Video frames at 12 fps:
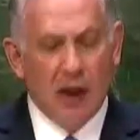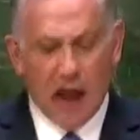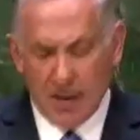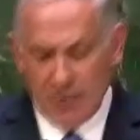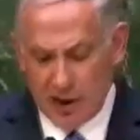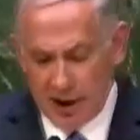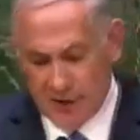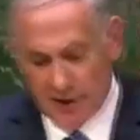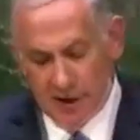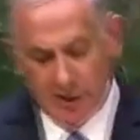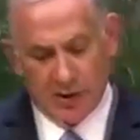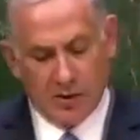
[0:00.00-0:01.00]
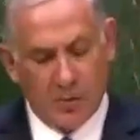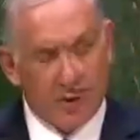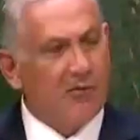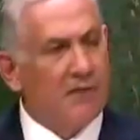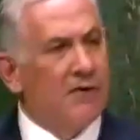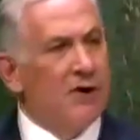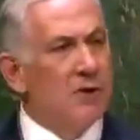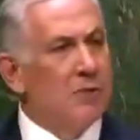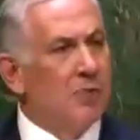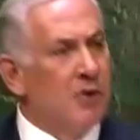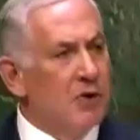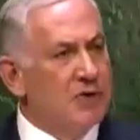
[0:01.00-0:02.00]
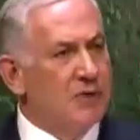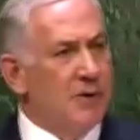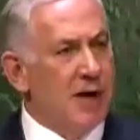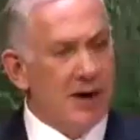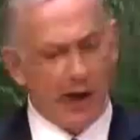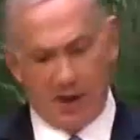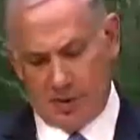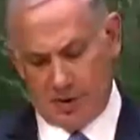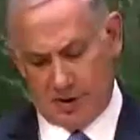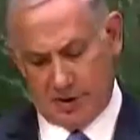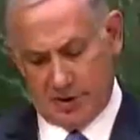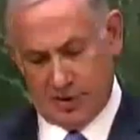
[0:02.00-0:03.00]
I believe that with a fresh approach from our neighbors,